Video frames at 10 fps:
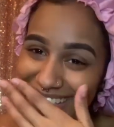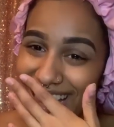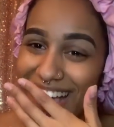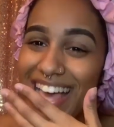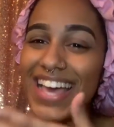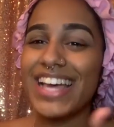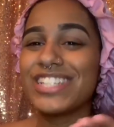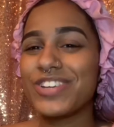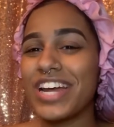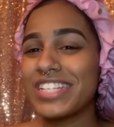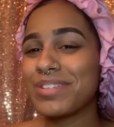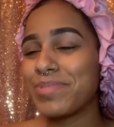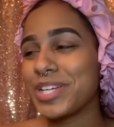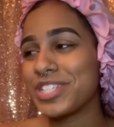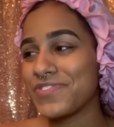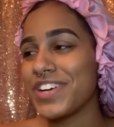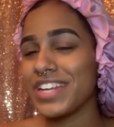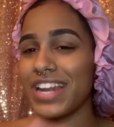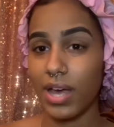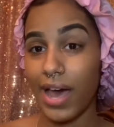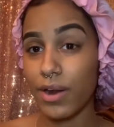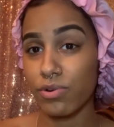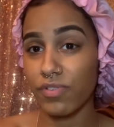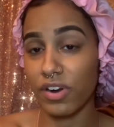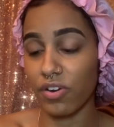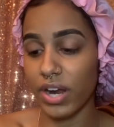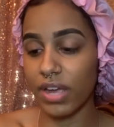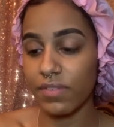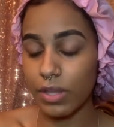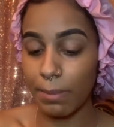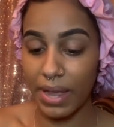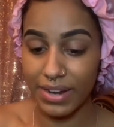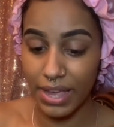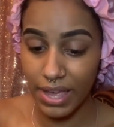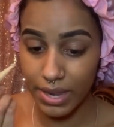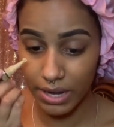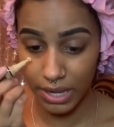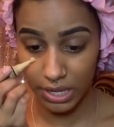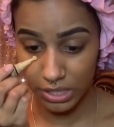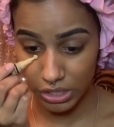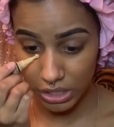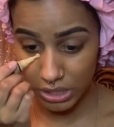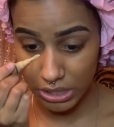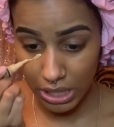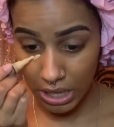it's crazy, but it's funny. Like, I don't regret giving the man head. Like, it's just,